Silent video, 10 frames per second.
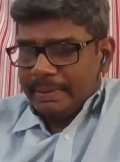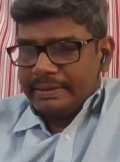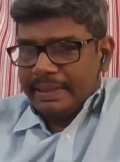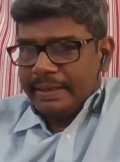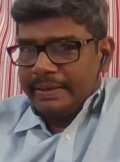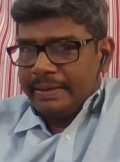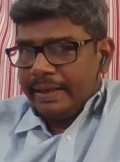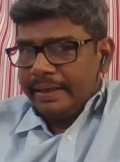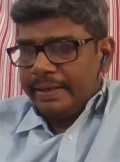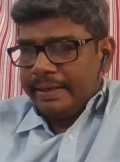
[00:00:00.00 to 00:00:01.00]
But the uh,
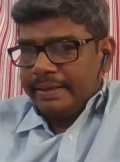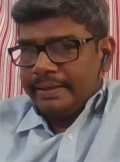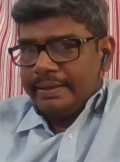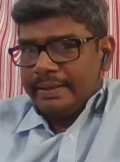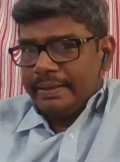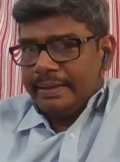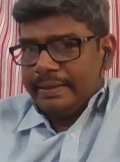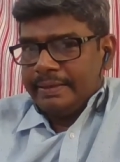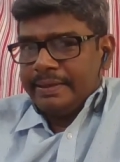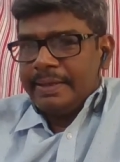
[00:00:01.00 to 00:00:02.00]

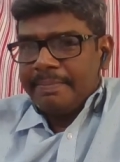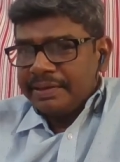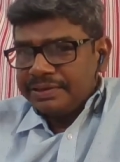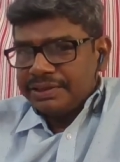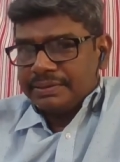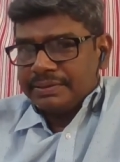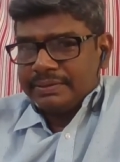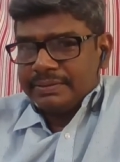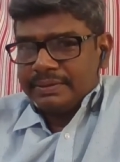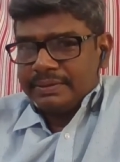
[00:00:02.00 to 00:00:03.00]
uh, image
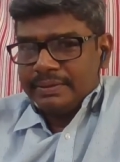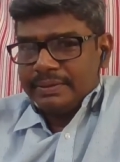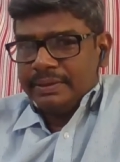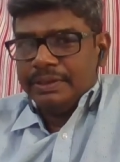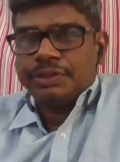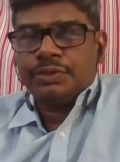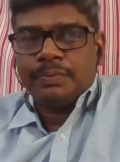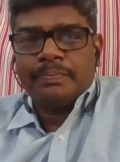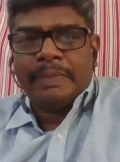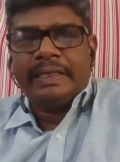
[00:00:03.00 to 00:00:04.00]
is
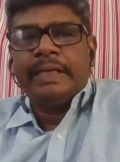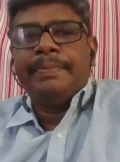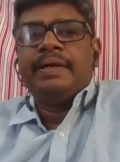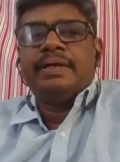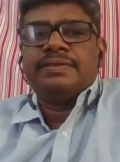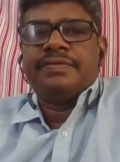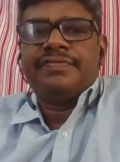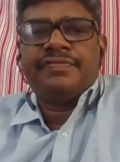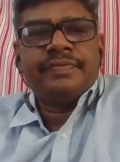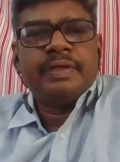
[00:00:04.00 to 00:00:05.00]
mainly because
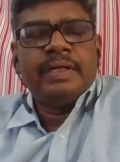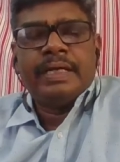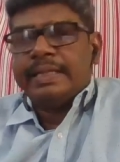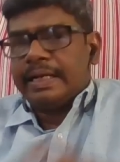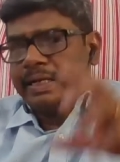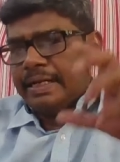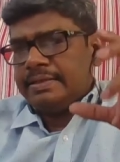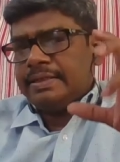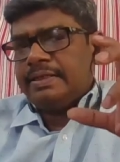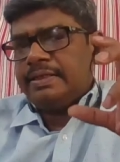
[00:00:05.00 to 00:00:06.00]
of the
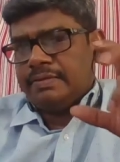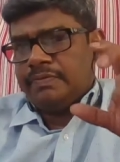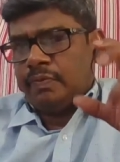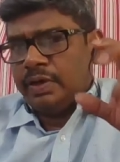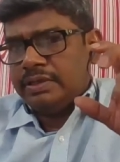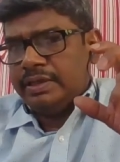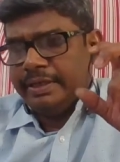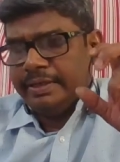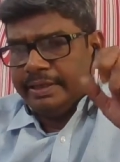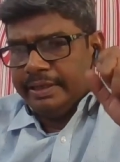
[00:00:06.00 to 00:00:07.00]
content what
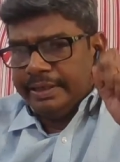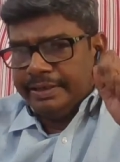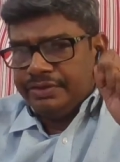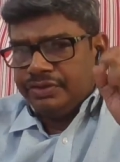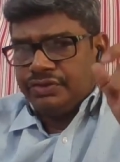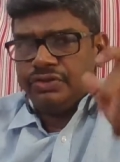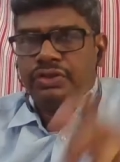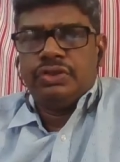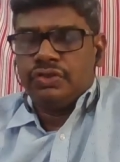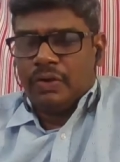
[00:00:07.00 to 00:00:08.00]
they really
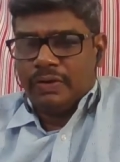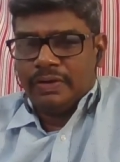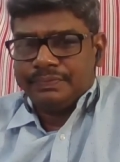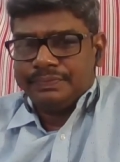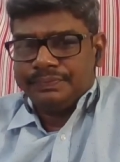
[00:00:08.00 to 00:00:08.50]
talk.